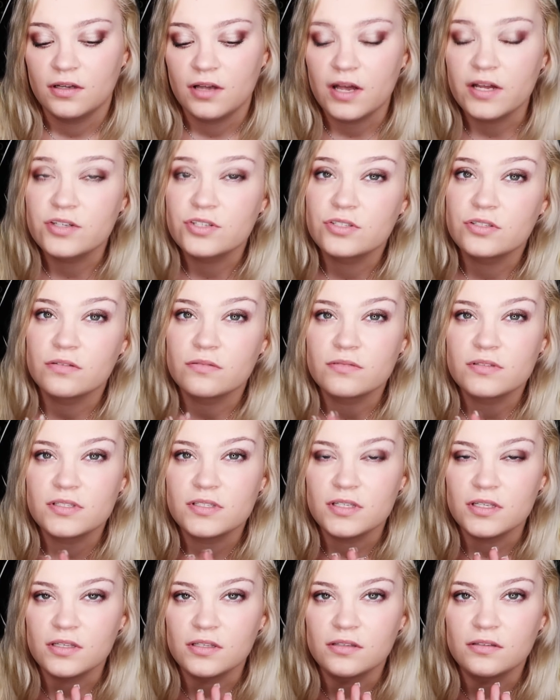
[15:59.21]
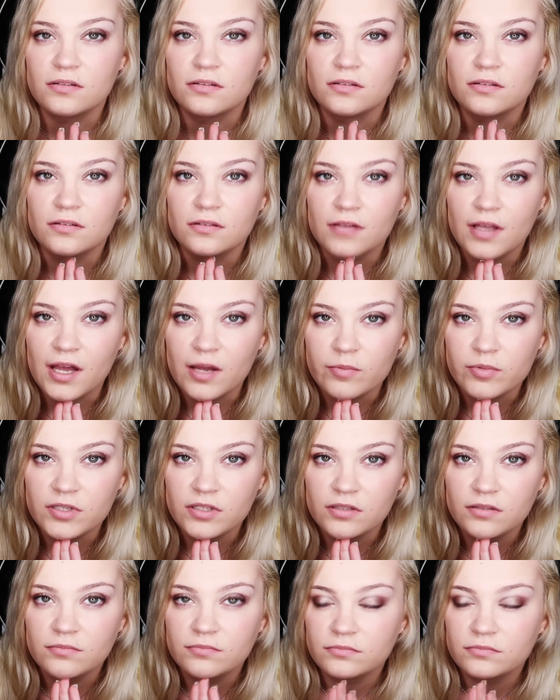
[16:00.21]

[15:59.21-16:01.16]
I just don't see it happening.